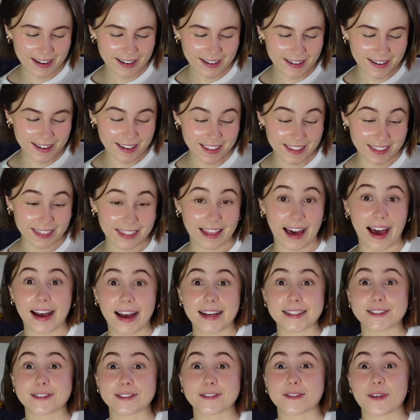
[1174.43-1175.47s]
That's
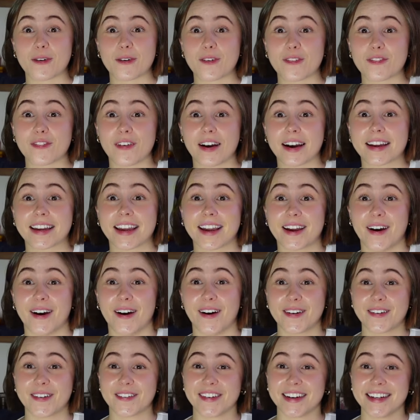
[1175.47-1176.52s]
so fucking
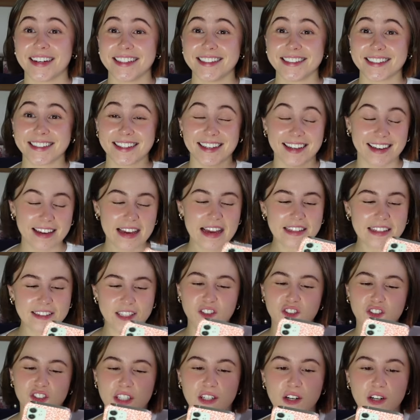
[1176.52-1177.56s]
awkward. Did
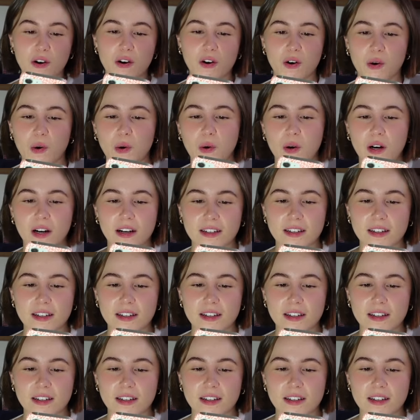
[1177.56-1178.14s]
she know?